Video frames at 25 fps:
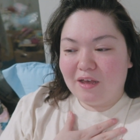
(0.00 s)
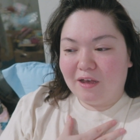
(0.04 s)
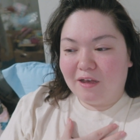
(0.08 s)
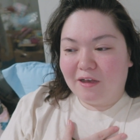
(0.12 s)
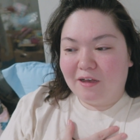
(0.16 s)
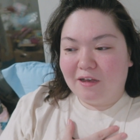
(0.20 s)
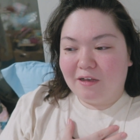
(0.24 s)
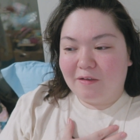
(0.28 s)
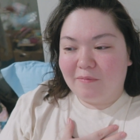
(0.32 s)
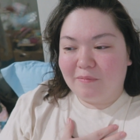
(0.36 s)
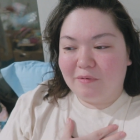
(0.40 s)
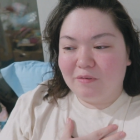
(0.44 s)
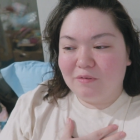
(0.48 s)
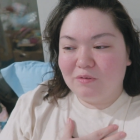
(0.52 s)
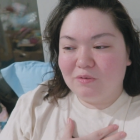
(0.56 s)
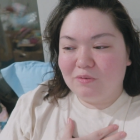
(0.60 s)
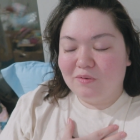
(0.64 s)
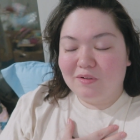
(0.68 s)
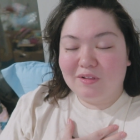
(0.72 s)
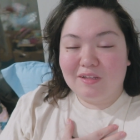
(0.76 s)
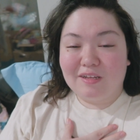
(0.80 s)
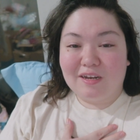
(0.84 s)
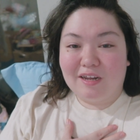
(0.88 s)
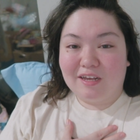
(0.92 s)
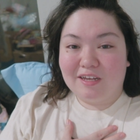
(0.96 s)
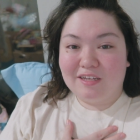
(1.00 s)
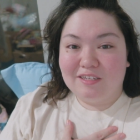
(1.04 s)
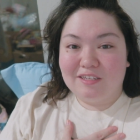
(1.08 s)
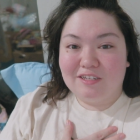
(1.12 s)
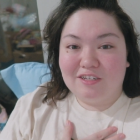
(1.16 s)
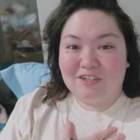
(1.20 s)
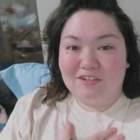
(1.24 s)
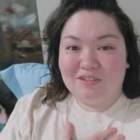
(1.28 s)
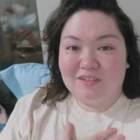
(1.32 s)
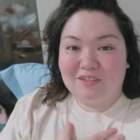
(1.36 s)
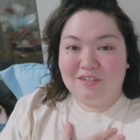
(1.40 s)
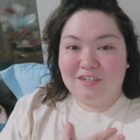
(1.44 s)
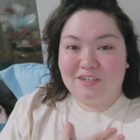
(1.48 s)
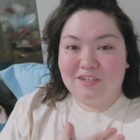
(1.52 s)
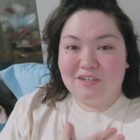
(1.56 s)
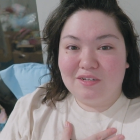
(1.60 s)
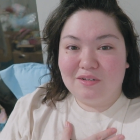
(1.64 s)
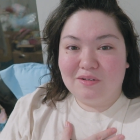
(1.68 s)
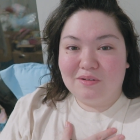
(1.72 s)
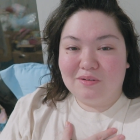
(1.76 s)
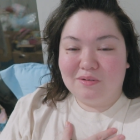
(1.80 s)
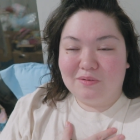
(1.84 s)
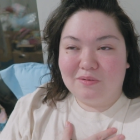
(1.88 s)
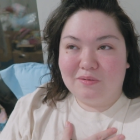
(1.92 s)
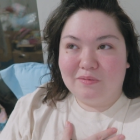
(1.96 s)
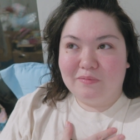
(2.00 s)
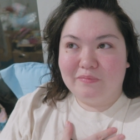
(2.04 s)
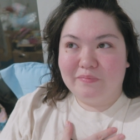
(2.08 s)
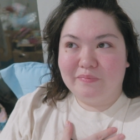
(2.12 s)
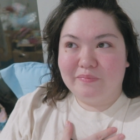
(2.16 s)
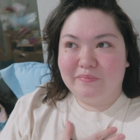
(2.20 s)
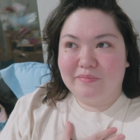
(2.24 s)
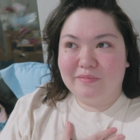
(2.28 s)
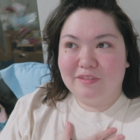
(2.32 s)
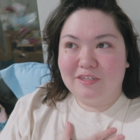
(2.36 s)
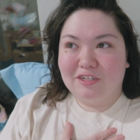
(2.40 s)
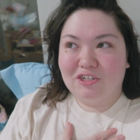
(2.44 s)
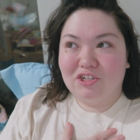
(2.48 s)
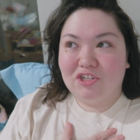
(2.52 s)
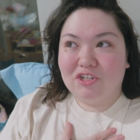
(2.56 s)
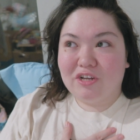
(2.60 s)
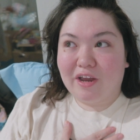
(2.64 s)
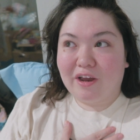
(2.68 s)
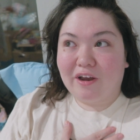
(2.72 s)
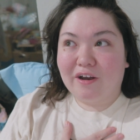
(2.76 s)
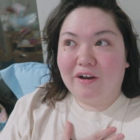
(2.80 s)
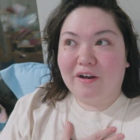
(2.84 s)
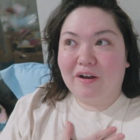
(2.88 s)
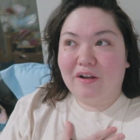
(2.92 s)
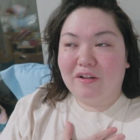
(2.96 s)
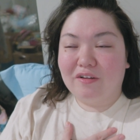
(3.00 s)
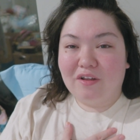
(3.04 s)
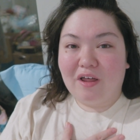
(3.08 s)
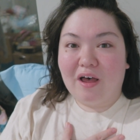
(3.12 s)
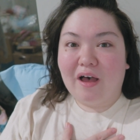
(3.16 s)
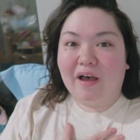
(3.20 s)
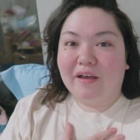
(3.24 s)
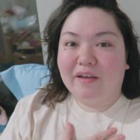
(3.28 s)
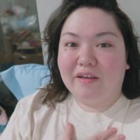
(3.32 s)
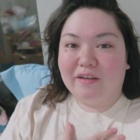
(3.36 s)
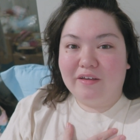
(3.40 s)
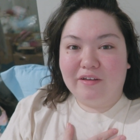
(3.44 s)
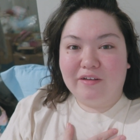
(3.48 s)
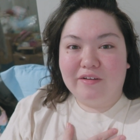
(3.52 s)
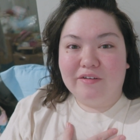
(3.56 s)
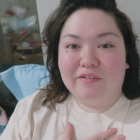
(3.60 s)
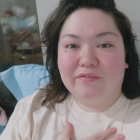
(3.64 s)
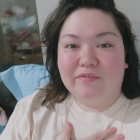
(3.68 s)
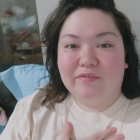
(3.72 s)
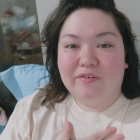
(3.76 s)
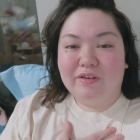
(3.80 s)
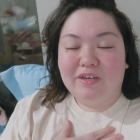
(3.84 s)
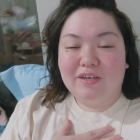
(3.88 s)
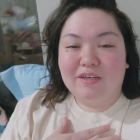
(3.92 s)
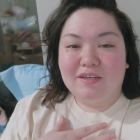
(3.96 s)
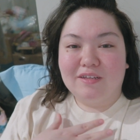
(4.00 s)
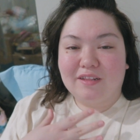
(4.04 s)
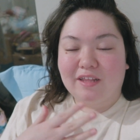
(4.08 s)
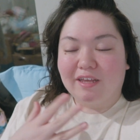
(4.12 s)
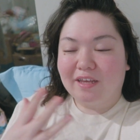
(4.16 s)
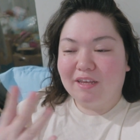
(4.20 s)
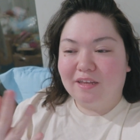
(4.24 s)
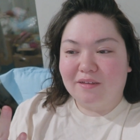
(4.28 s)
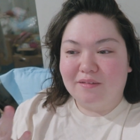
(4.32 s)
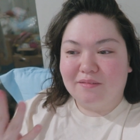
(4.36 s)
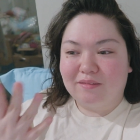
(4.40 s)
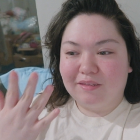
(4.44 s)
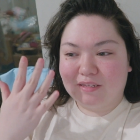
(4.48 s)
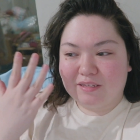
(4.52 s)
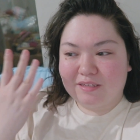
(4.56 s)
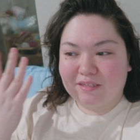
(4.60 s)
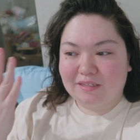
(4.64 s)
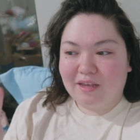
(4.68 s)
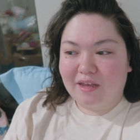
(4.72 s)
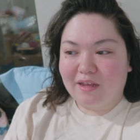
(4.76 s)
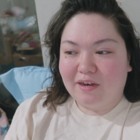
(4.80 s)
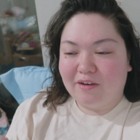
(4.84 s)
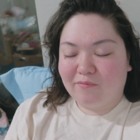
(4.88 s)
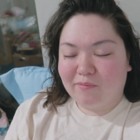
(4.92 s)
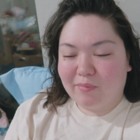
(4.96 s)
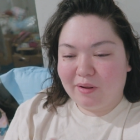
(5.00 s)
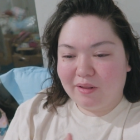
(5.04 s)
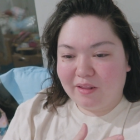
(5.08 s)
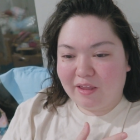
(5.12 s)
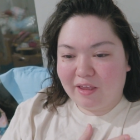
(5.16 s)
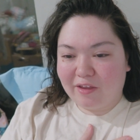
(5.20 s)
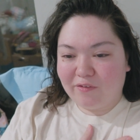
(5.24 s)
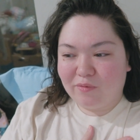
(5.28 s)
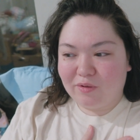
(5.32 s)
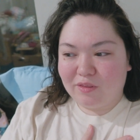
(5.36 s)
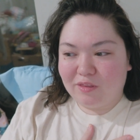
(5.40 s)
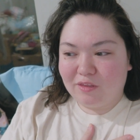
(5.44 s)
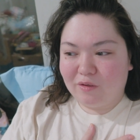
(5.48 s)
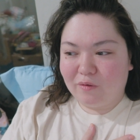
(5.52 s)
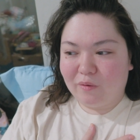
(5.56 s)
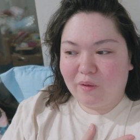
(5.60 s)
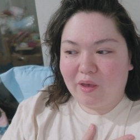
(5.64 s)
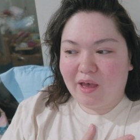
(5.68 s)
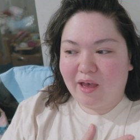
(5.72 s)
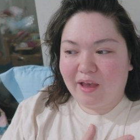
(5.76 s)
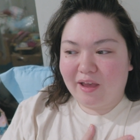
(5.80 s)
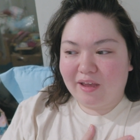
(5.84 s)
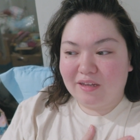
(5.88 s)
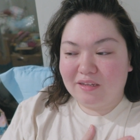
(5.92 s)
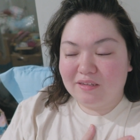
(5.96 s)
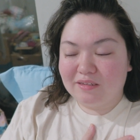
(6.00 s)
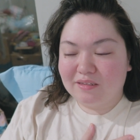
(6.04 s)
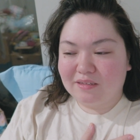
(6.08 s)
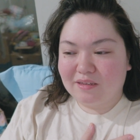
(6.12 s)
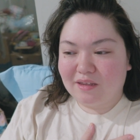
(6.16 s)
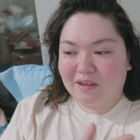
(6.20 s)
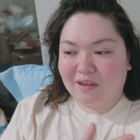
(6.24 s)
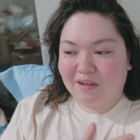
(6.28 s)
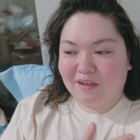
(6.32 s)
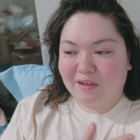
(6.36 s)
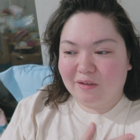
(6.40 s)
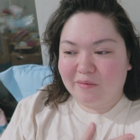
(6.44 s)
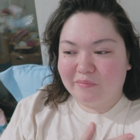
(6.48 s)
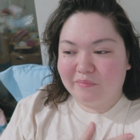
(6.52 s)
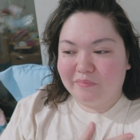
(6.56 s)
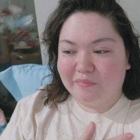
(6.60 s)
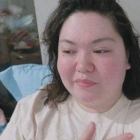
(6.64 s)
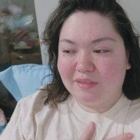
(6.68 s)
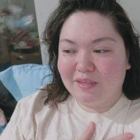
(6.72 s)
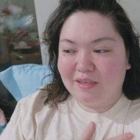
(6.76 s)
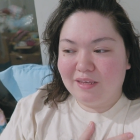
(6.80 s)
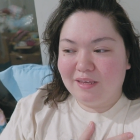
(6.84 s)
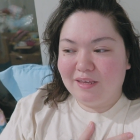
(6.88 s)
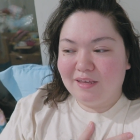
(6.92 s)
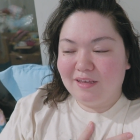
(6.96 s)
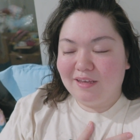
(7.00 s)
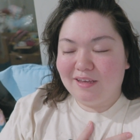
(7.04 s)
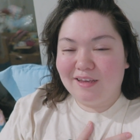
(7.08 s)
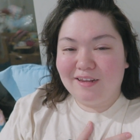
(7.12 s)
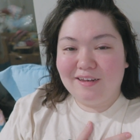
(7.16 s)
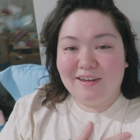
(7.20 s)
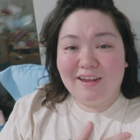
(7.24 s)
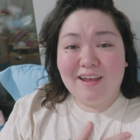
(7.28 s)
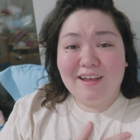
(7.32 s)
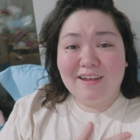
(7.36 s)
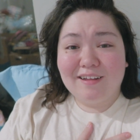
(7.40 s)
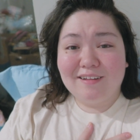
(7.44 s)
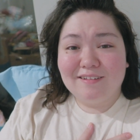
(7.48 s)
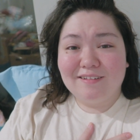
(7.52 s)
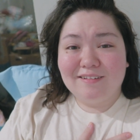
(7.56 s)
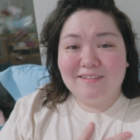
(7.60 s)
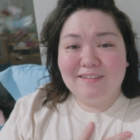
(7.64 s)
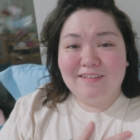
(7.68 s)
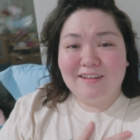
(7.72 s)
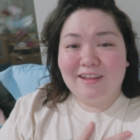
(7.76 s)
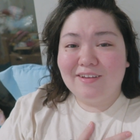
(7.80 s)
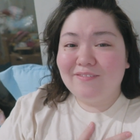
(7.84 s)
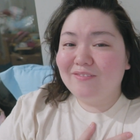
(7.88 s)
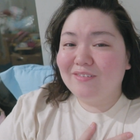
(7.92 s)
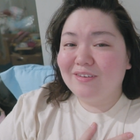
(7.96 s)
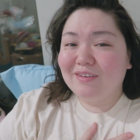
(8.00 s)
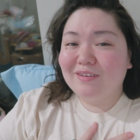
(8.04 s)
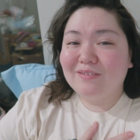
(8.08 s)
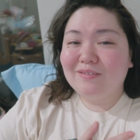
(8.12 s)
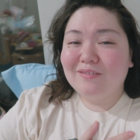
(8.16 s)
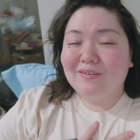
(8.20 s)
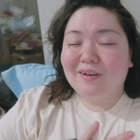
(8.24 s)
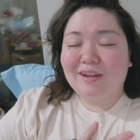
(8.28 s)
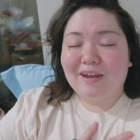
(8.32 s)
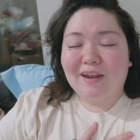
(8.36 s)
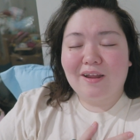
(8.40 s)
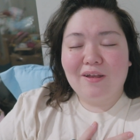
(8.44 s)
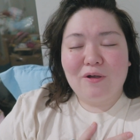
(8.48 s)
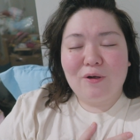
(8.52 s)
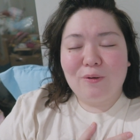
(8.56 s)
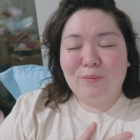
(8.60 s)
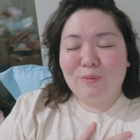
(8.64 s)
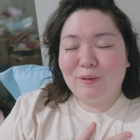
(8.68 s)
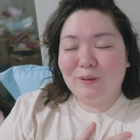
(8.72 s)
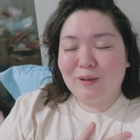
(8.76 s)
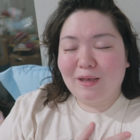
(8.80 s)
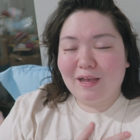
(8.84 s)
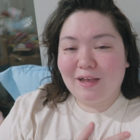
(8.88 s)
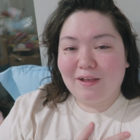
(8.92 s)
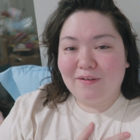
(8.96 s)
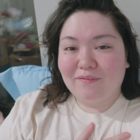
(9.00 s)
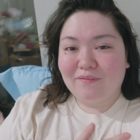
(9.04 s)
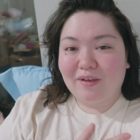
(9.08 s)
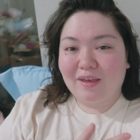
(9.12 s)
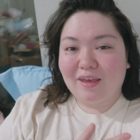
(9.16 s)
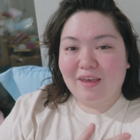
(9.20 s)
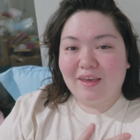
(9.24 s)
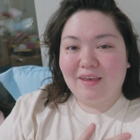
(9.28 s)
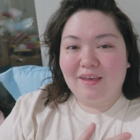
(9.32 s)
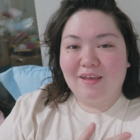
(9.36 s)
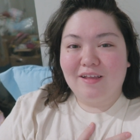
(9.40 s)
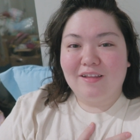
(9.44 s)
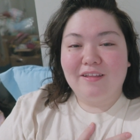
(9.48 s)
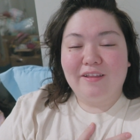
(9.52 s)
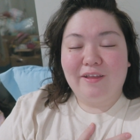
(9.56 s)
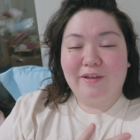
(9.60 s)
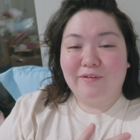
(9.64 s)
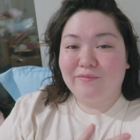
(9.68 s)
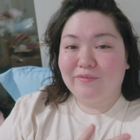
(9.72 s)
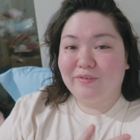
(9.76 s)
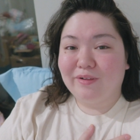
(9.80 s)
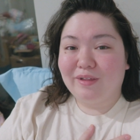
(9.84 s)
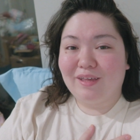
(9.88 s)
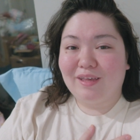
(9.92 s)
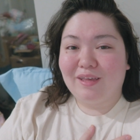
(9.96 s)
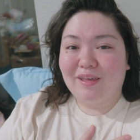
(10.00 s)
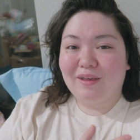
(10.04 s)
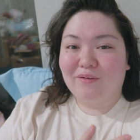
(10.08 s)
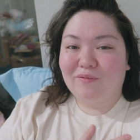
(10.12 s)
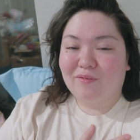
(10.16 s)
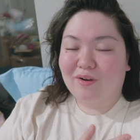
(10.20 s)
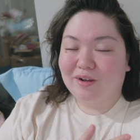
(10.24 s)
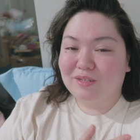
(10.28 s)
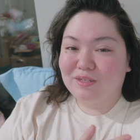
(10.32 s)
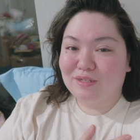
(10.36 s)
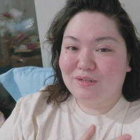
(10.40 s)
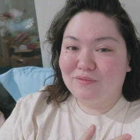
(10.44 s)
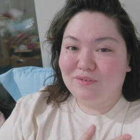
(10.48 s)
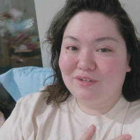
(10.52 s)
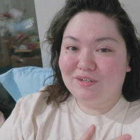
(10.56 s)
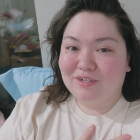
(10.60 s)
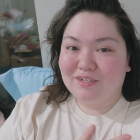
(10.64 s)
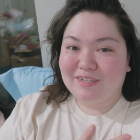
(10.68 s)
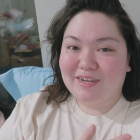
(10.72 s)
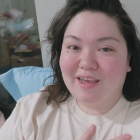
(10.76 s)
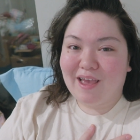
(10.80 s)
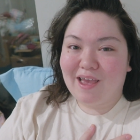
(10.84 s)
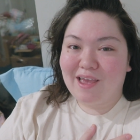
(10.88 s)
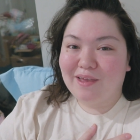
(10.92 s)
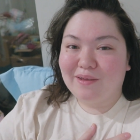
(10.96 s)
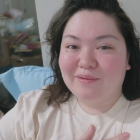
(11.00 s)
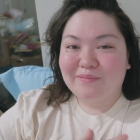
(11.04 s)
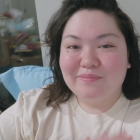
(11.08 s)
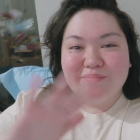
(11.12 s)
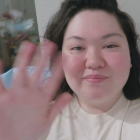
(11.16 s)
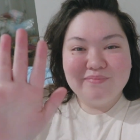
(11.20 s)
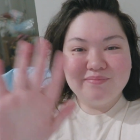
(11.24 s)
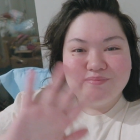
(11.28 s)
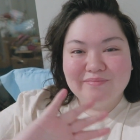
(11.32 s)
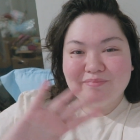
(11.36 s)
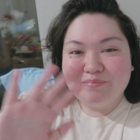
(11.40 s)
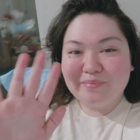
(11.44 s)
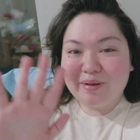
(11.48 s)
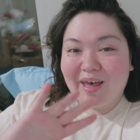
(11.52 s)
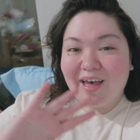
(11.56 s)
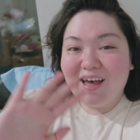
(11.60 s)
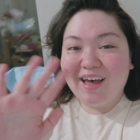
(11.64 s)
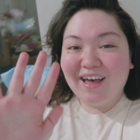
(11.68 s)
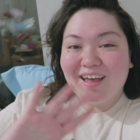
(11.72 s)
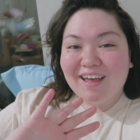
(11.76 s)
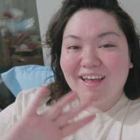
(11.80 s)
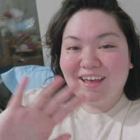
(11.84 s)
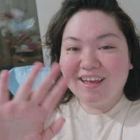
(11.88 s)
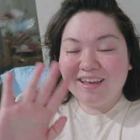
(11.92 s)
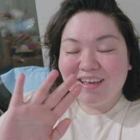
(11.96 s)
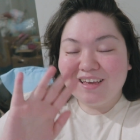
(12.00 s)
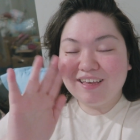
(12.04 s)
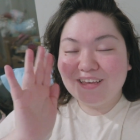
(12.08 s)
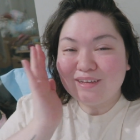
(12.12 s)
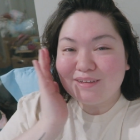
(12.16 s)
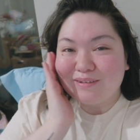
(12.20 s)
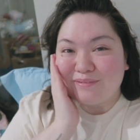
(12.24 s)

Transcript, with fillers: um, it was really nice just to share a lot of like this side of my life with you guys um, and yeah love you and i hope you have a lovely rest of your day bye